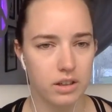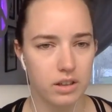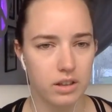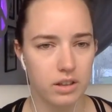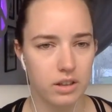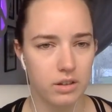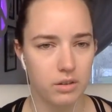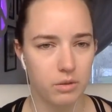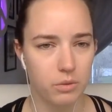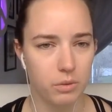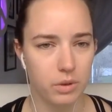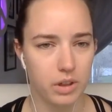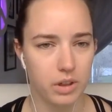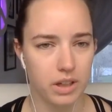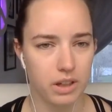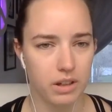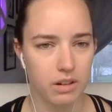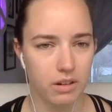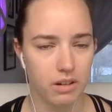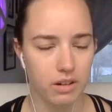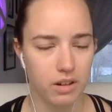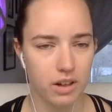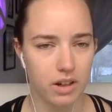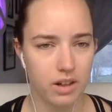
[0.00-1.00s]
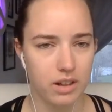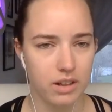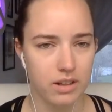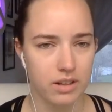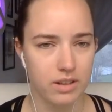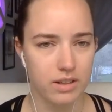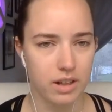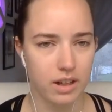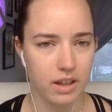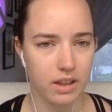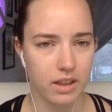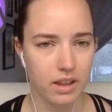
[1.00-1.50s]
you know, we can all kind of
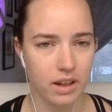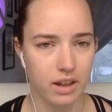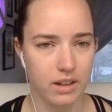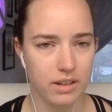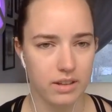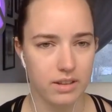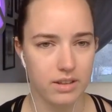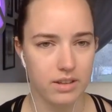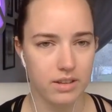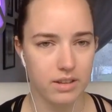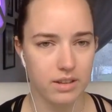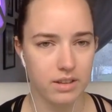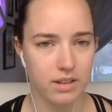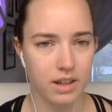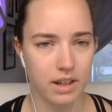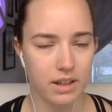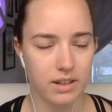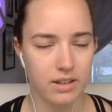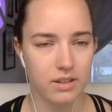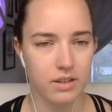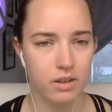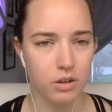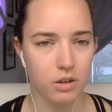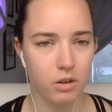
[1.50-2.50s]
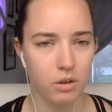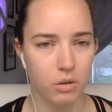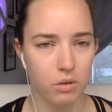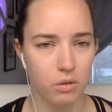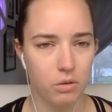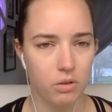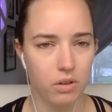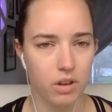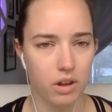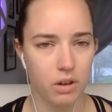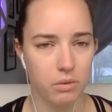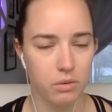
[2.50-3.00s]
say that's the
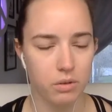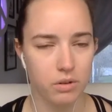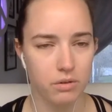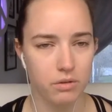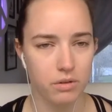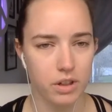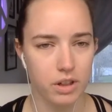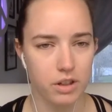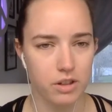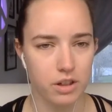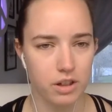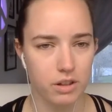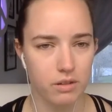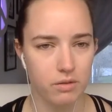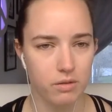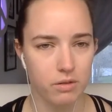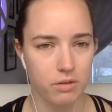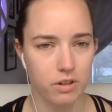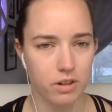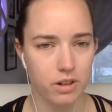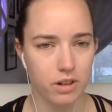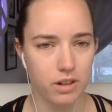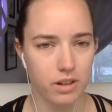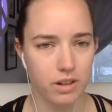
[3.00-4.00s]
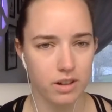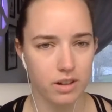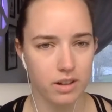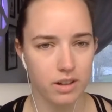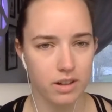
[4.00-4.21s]
goal that we're reaching for.